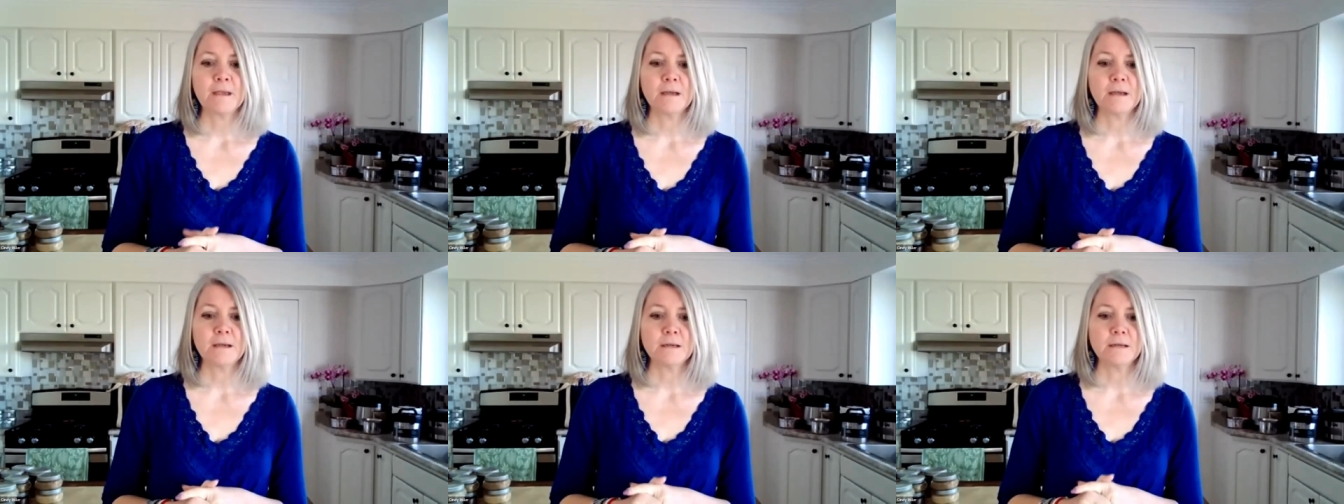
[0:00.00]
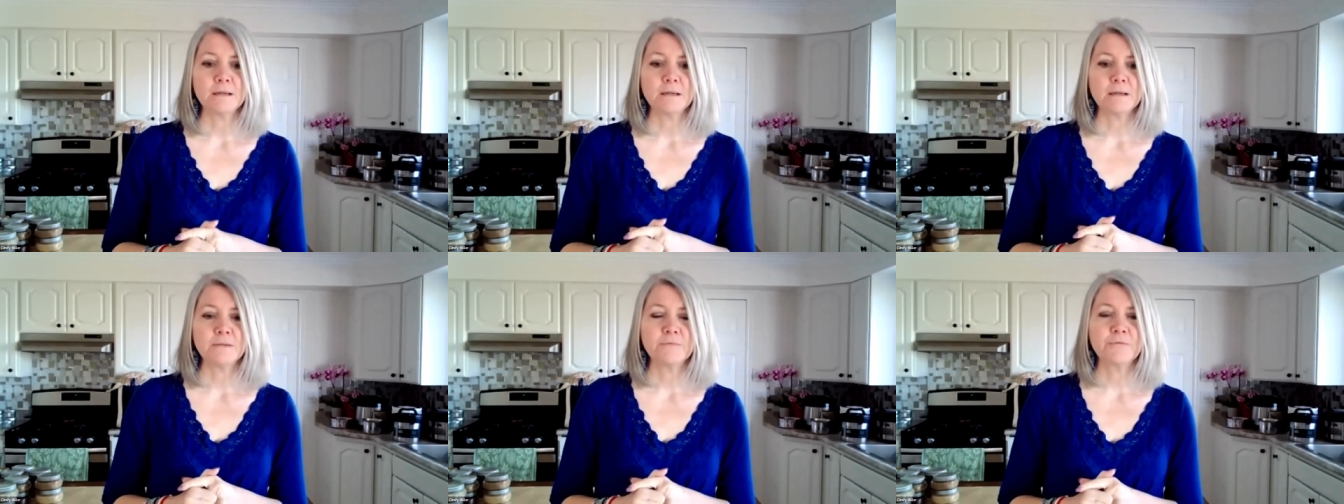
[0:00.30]

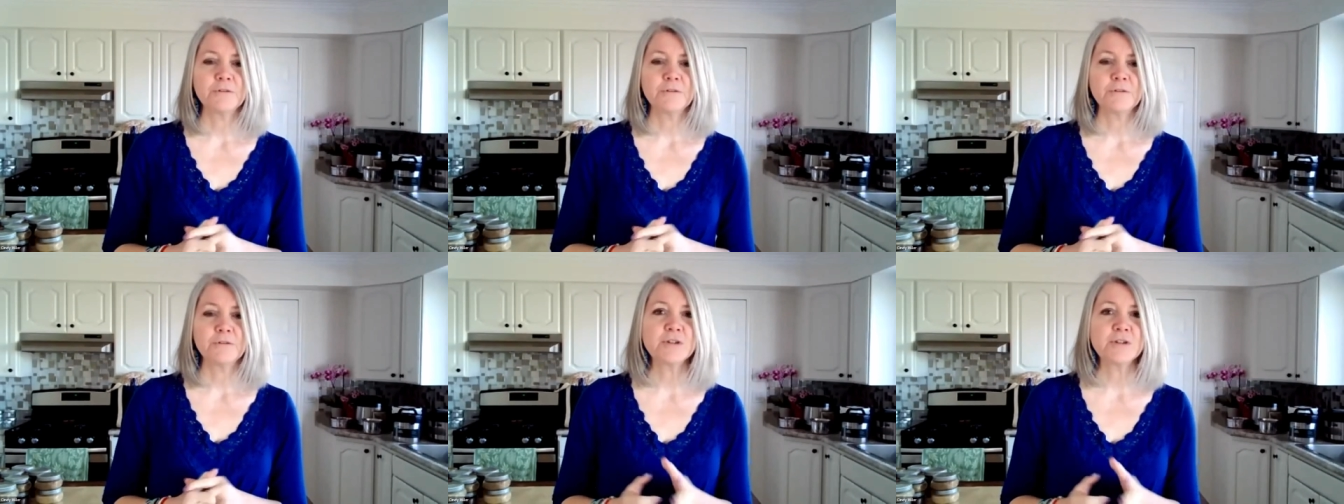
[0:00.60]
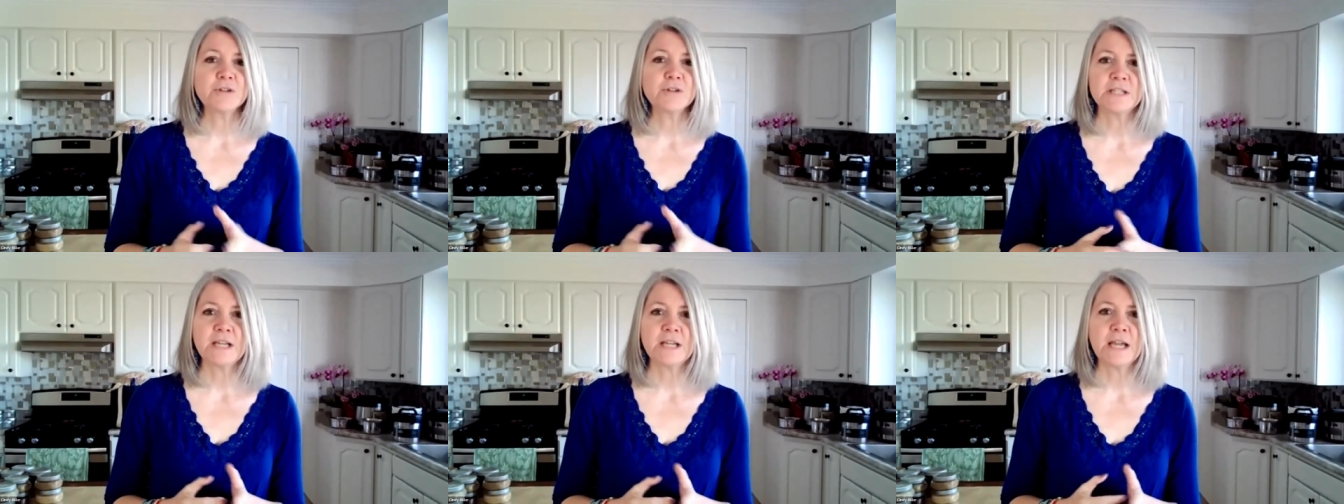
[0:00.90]
uh,
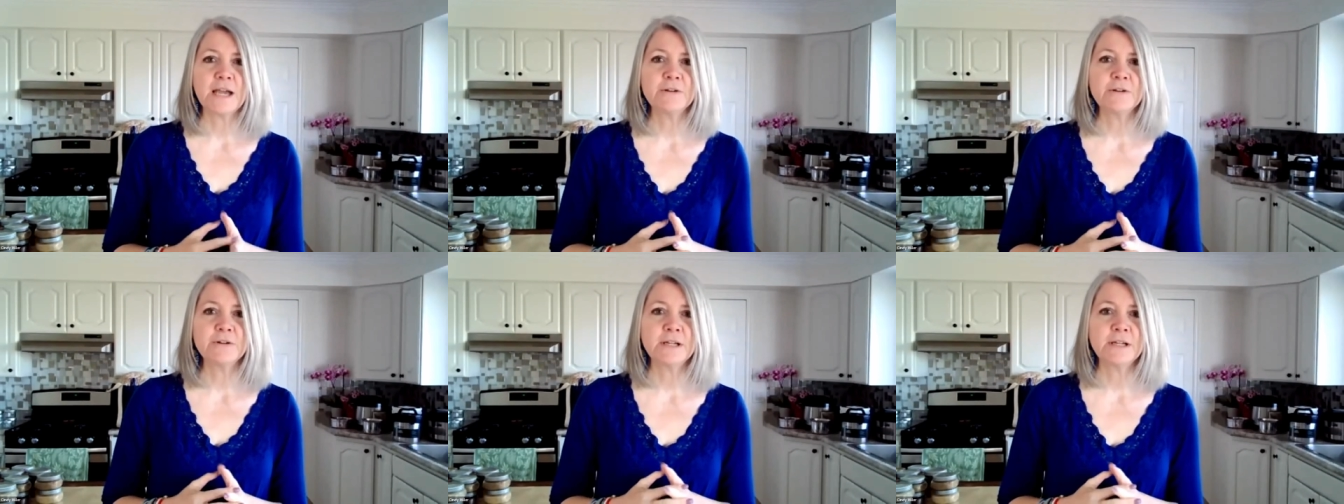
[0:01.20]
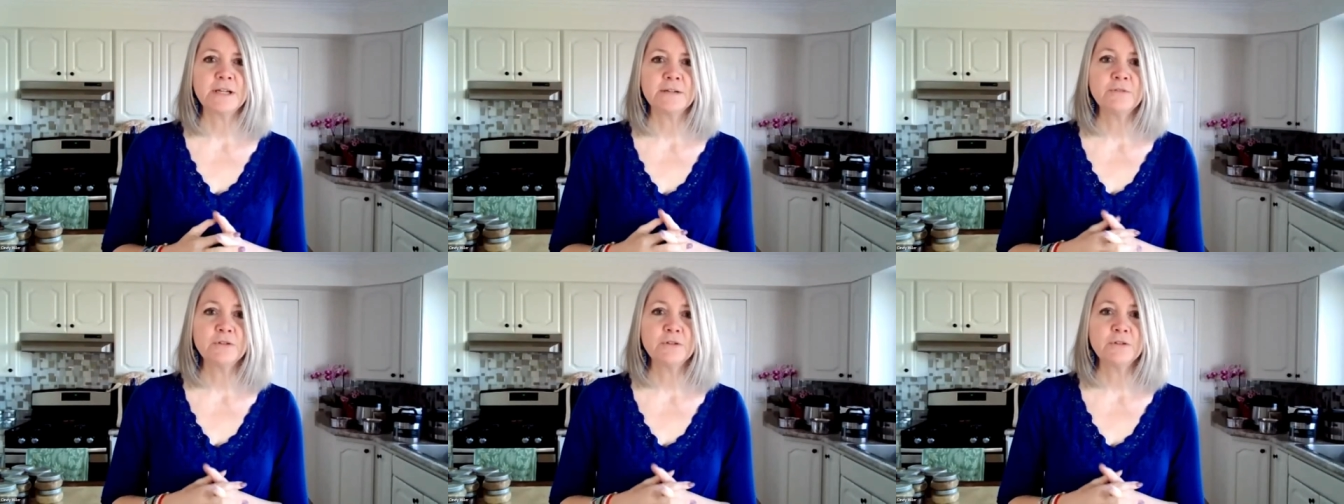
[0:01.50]
freeze dried
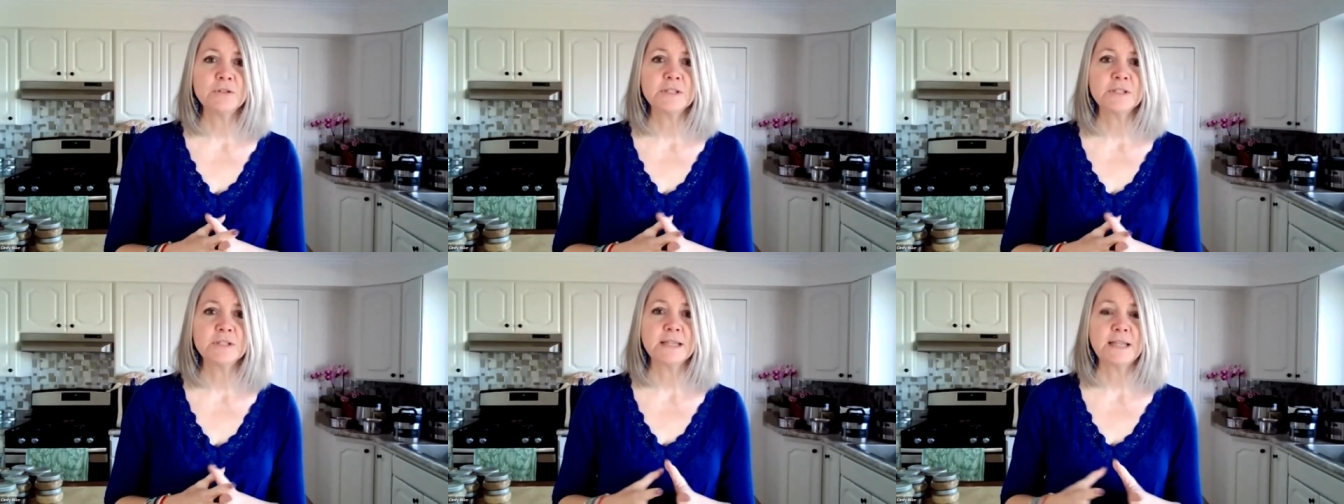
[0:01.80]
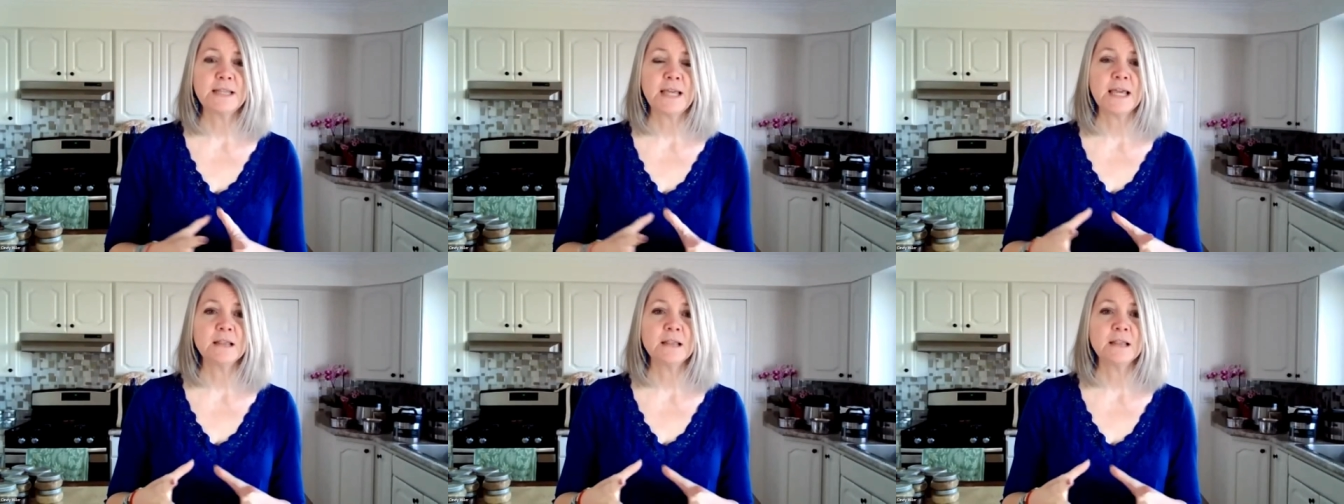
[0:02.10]
dehydrated foods,
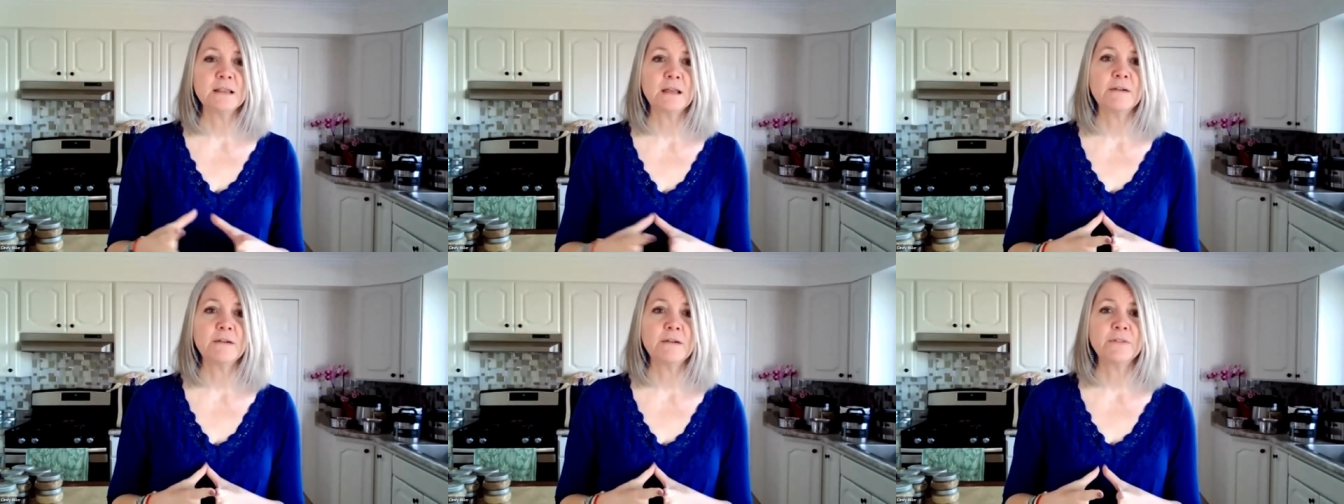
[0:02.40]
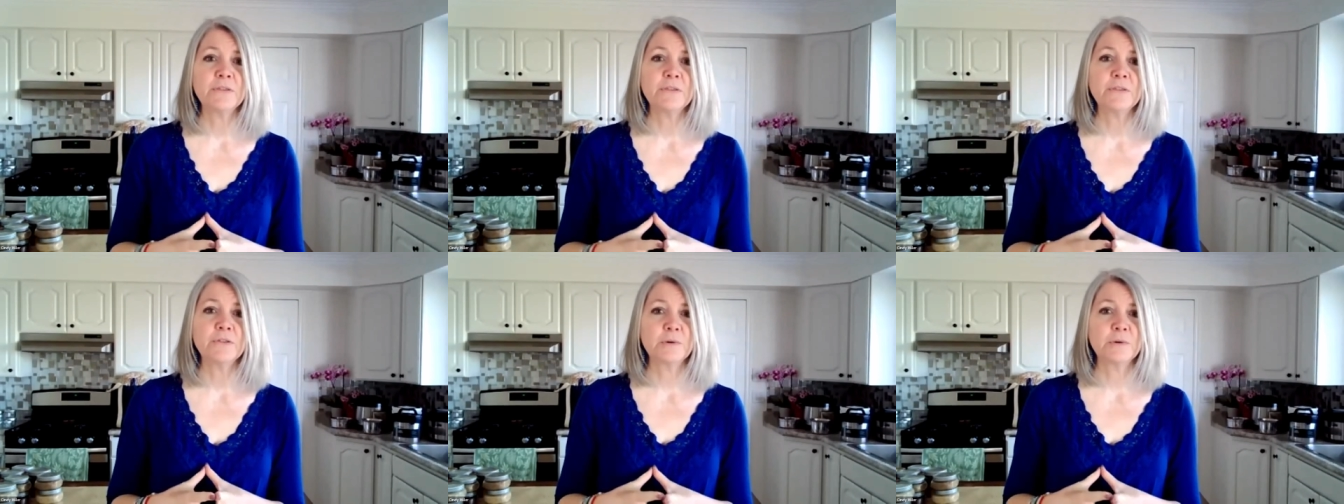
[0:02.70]
they
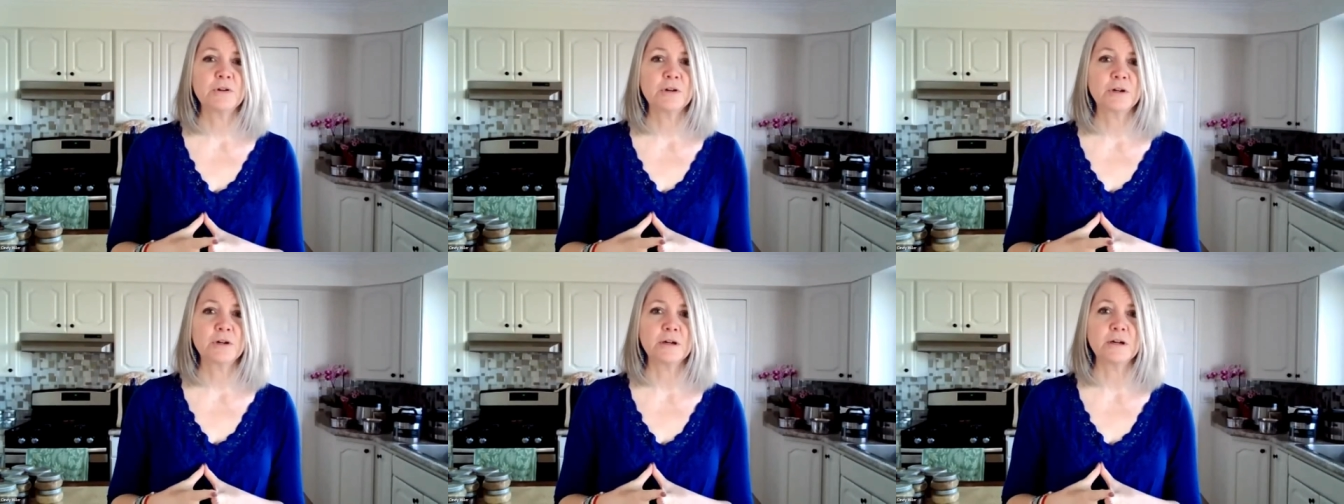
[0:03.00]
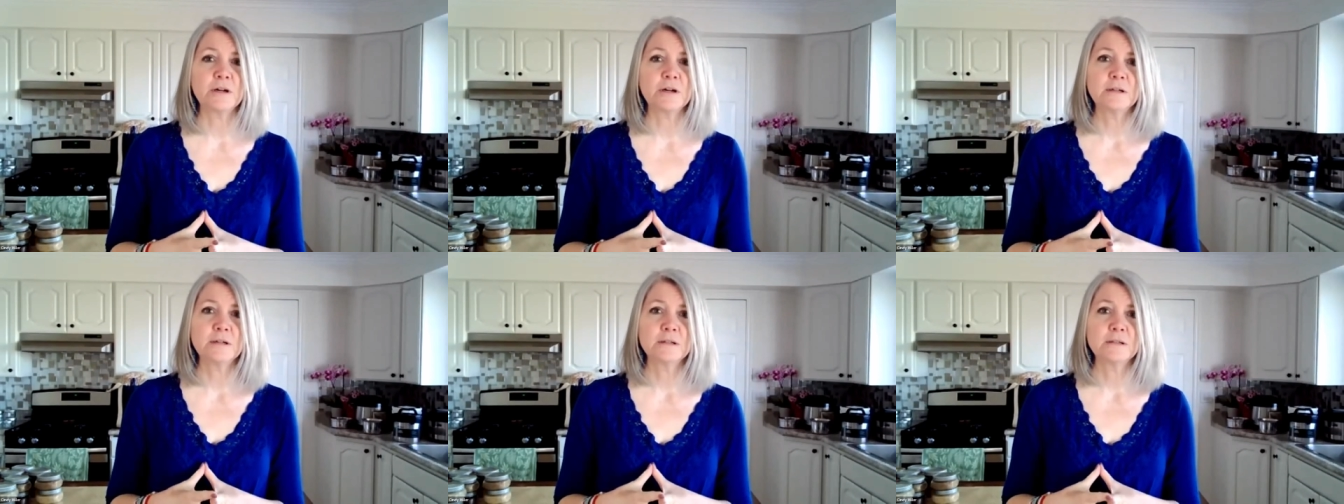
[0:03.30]
love the thermal
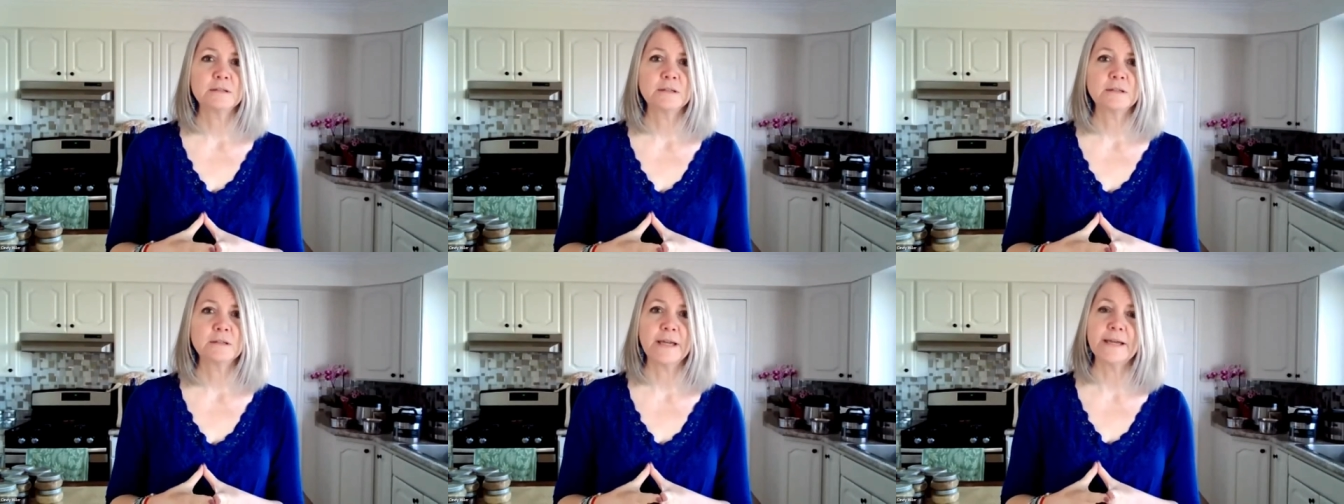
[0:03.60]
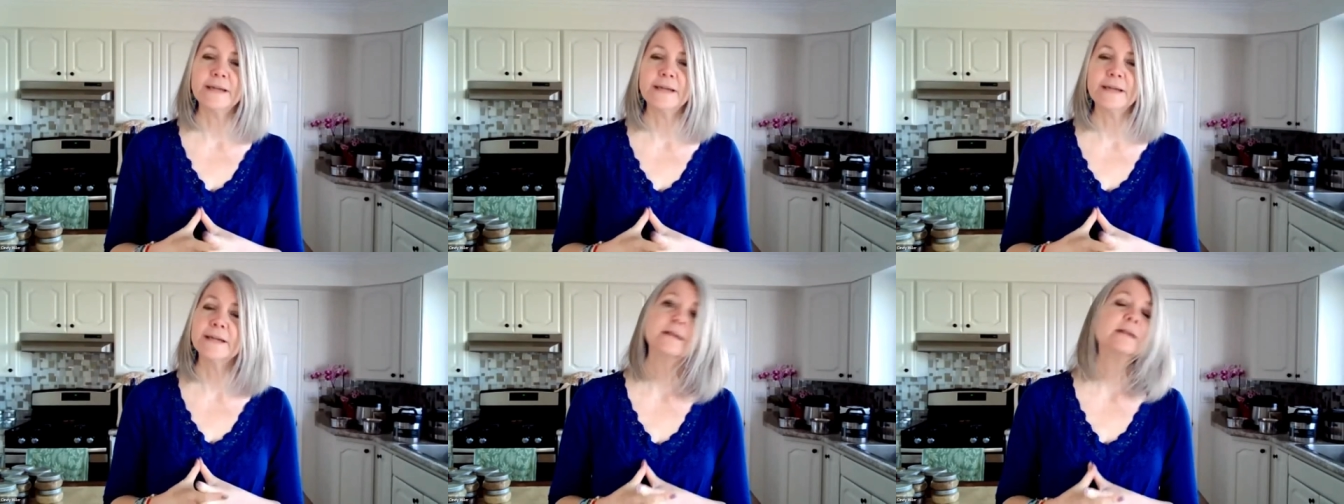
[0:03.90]
cooker.
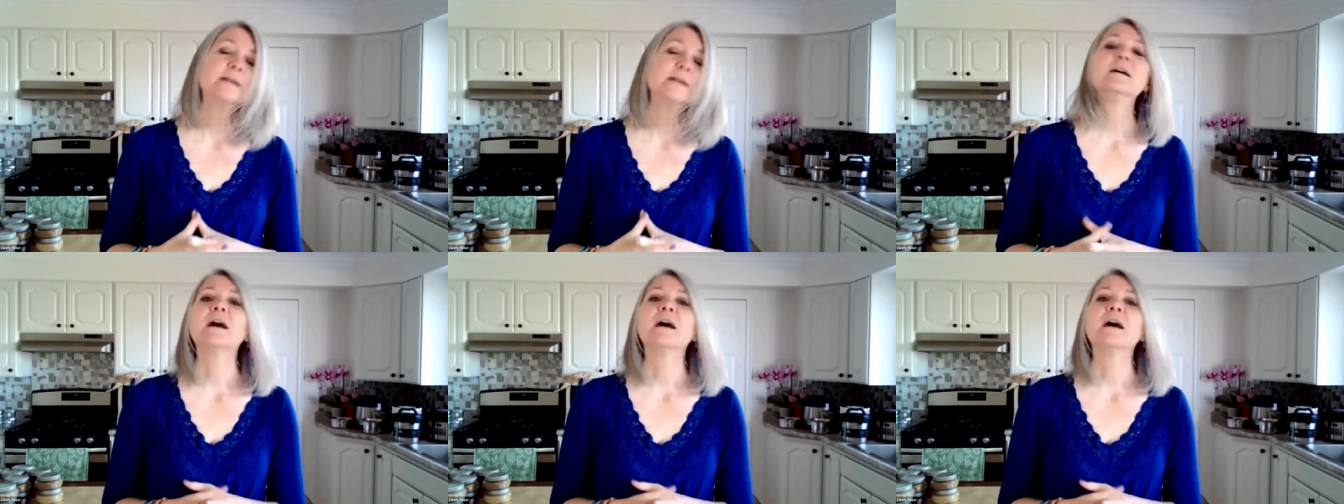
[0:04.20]
Okay.